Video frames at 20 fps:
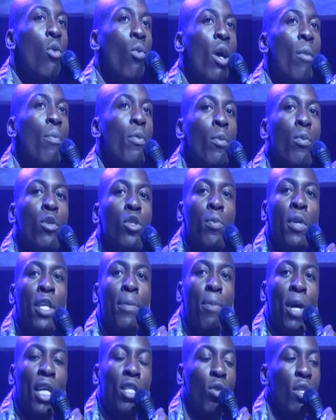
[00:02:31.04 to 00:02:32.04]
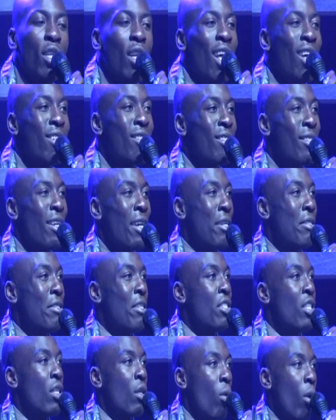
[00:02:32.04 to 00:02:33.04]
know when people speak Patois, they're like
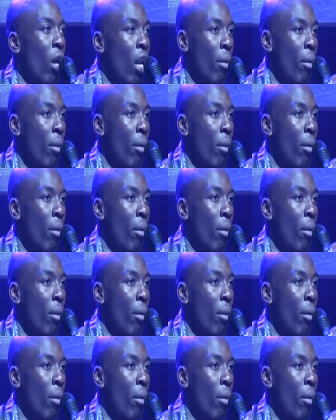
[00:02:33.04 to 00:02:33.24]
sucking it in.